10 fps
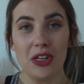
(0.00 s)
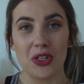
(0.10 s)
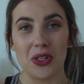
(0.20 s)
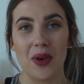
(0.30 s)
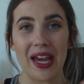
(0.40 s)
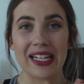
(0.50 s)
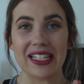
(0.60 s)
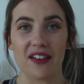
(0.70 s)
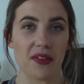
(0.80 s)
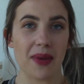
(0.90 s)
to
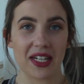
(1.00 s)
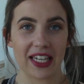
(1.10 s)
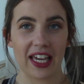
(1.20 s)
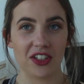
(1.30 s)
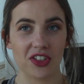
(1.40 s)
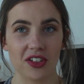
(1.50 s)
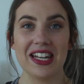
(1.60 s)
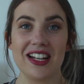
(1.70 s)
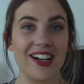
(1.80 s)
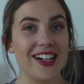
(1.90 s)
another medication.
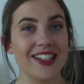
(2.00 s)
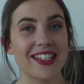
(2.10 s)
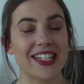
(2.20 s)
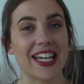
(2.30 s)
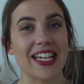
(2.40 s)
And last